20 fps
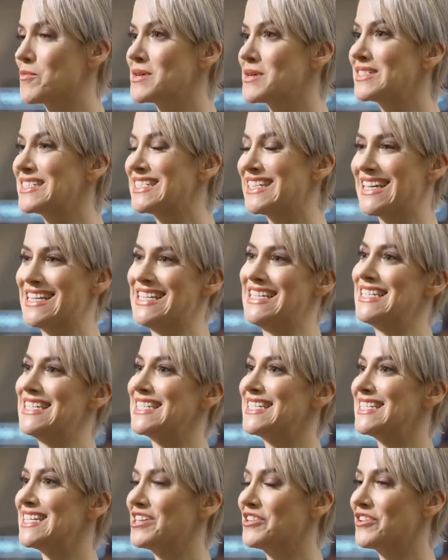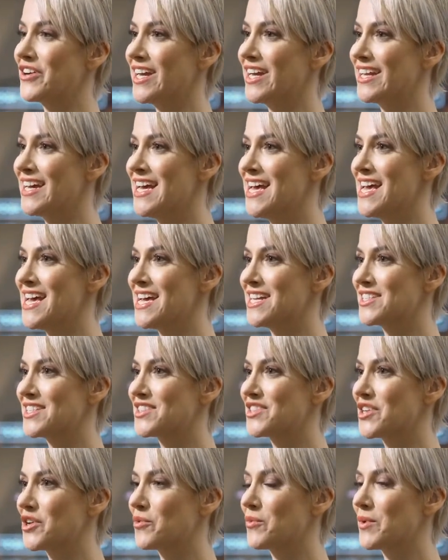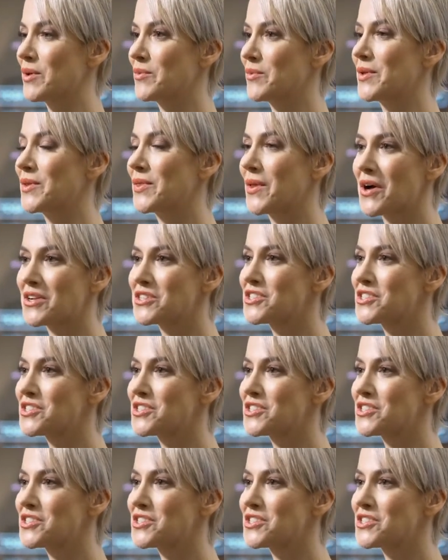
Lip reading: We were building it in secret. And so when we